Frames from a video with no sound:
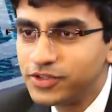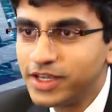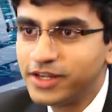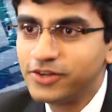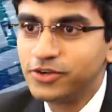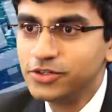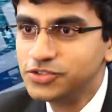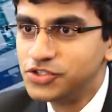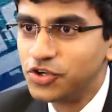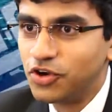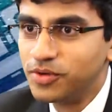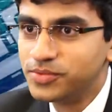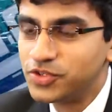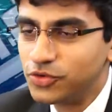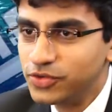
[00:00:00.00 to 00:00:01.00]
get a good
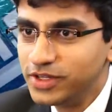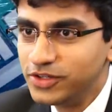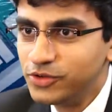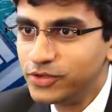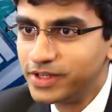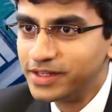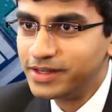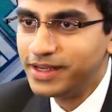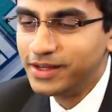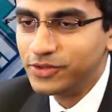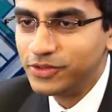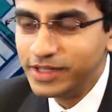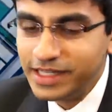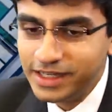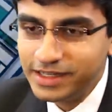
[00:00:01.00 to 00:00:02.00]
job so that you can
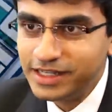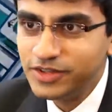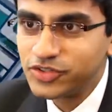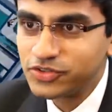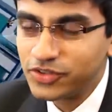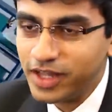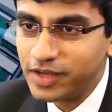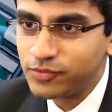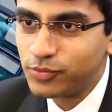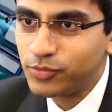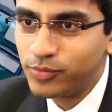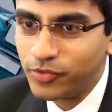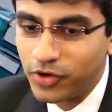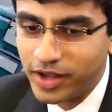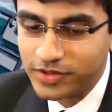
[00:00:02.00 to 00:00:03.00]
lead a decent life.
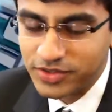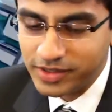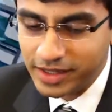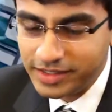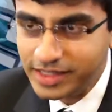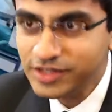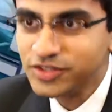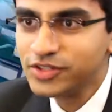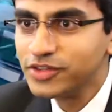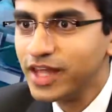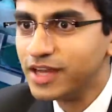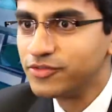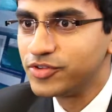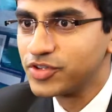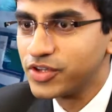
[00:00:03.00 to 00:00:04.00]
Whereas a decent
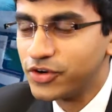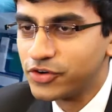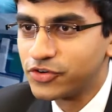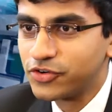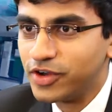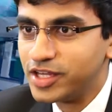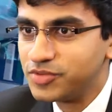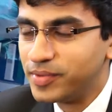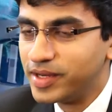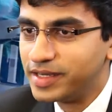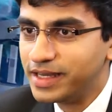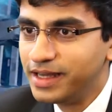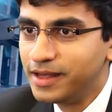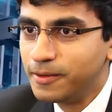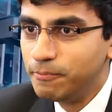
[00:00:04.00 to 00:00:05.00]
life is characterized
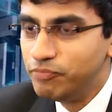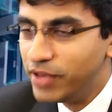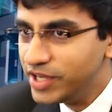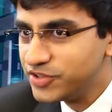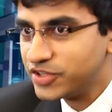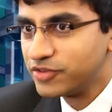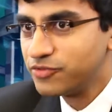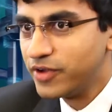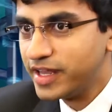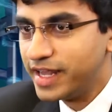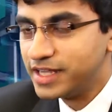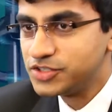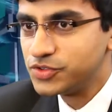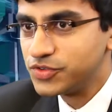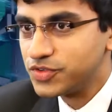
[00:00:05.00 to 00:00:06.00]
by basic
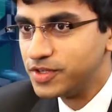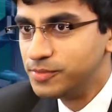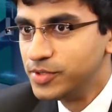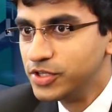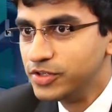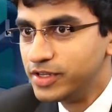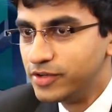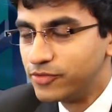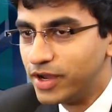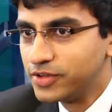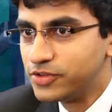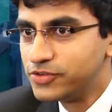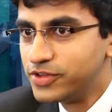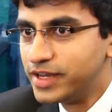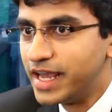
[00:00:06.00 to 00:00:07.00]
financial stability
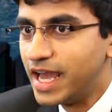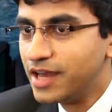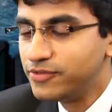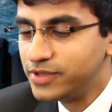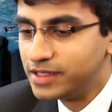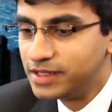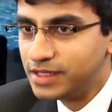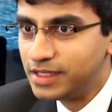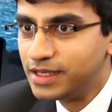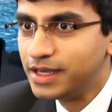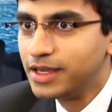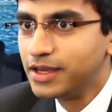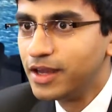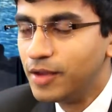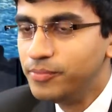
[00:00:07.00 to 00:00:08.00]
rather than having the
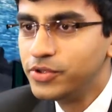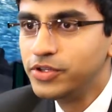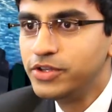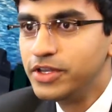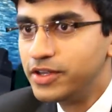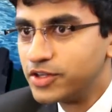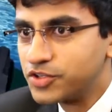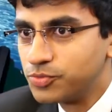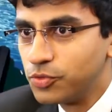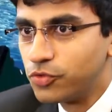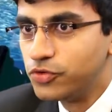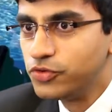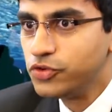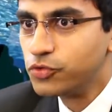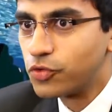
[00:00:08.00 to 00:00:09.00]
ability to explore new